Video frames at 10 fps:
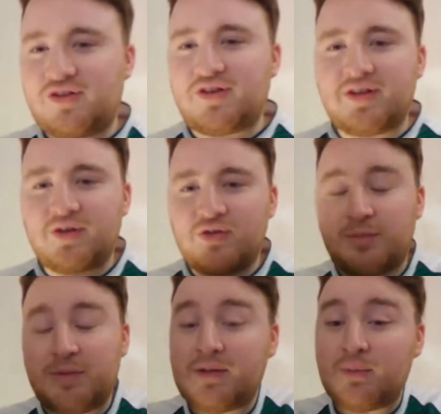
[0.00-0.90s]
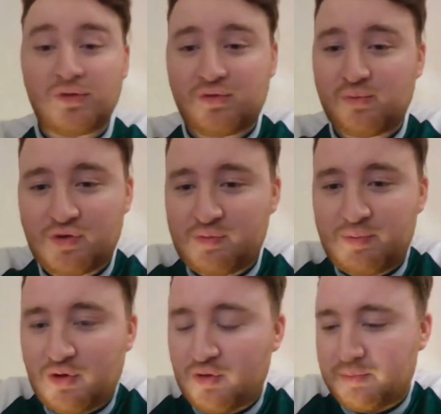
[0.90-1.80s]
turned out to be was was
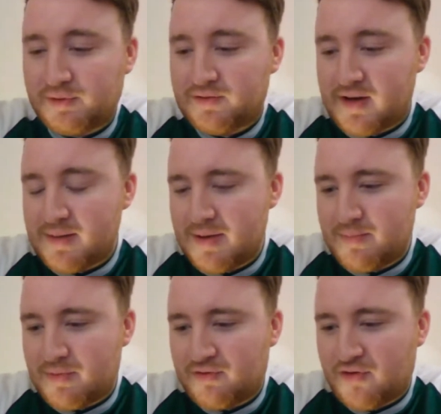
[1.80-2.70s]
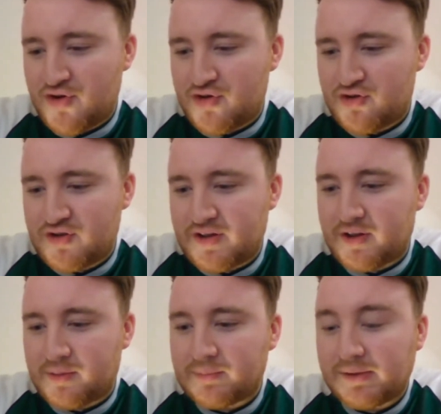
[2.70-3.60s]
beyond belief. Aye. I remember first
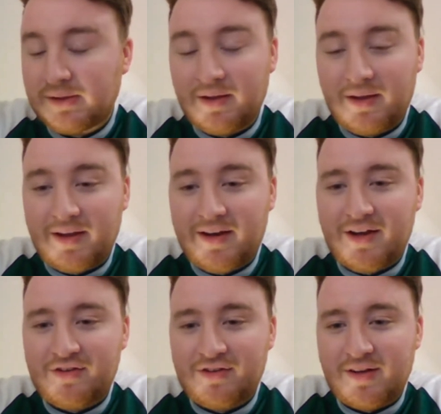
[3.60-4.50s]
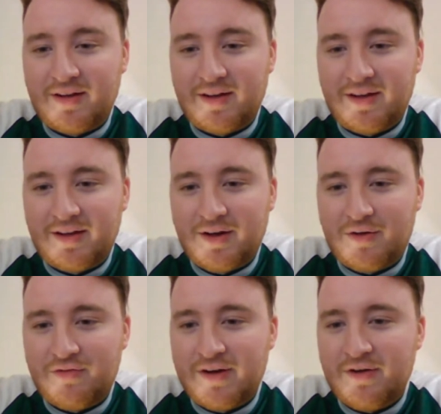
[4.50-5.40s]
seeing him and that's that uh,
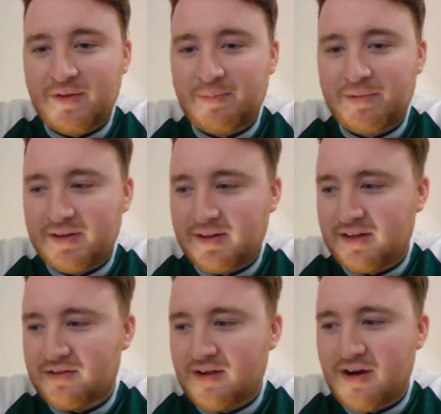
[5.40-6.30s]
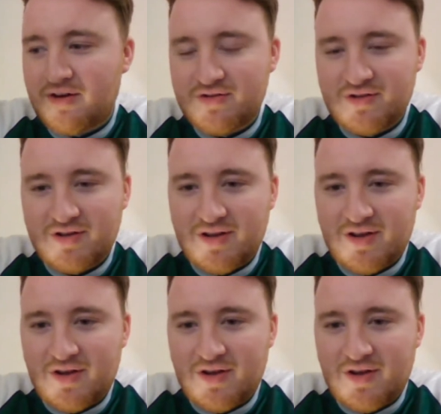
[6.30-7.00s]
cup final he played against Hearts. That's